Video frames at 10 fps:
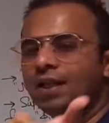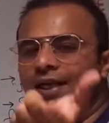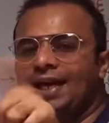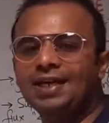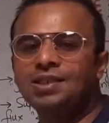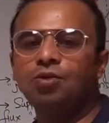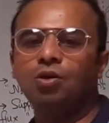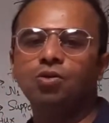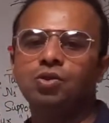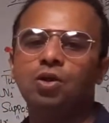the K is equal
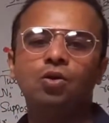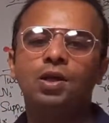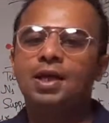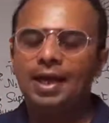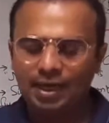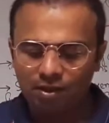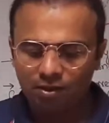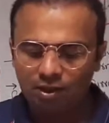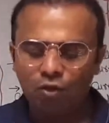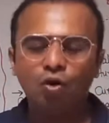to 0
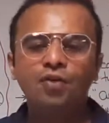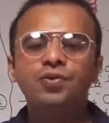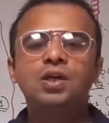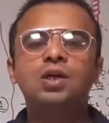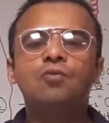and the coefficient